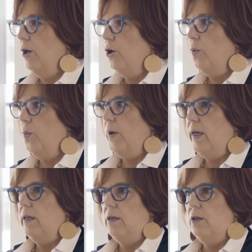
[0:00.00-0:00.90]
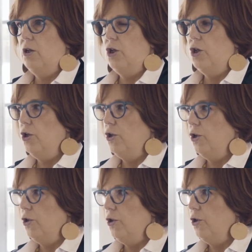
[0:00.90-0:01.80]
when
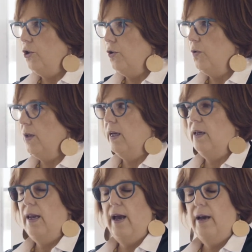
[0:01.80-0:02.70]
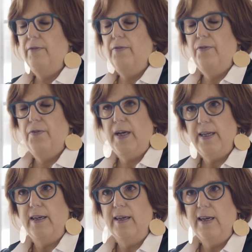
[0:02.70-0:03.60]
you can have
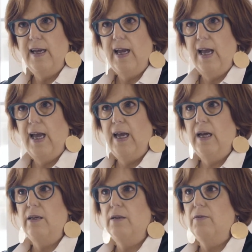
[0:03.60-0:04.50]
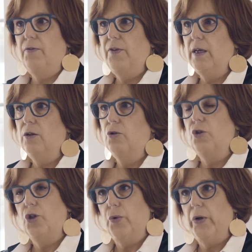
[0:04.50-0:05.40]
fun and feel
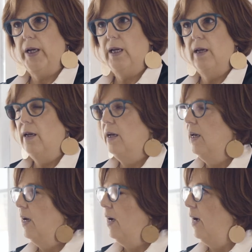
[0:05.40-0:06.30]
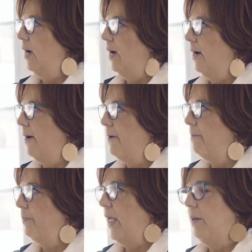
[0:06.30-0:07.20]
joy
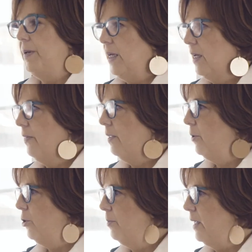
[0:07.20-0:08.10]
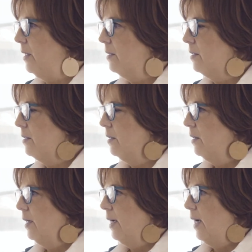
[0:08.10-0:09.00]
and be in the moment,
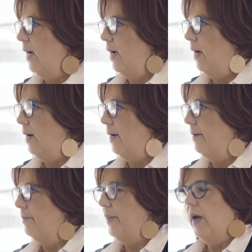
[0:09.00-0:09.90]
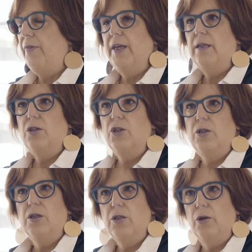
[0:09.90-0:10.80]
I think it's
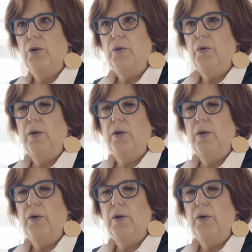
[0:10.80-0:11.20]
just so